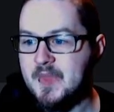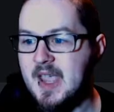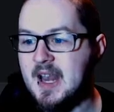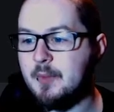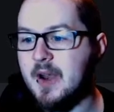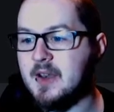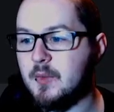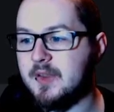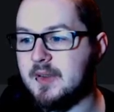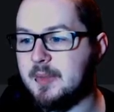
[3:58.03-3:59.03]
Hillenbrand was
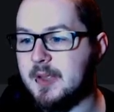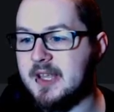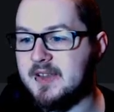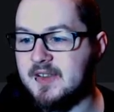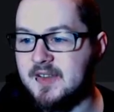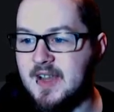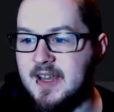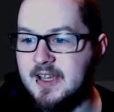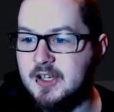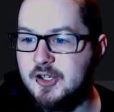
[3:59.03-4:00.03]
the biggest
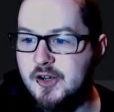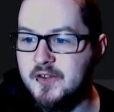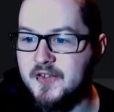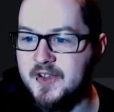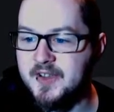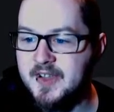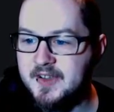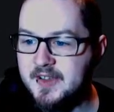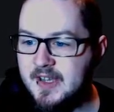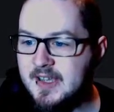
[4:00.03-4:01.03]
selling shirt for the season.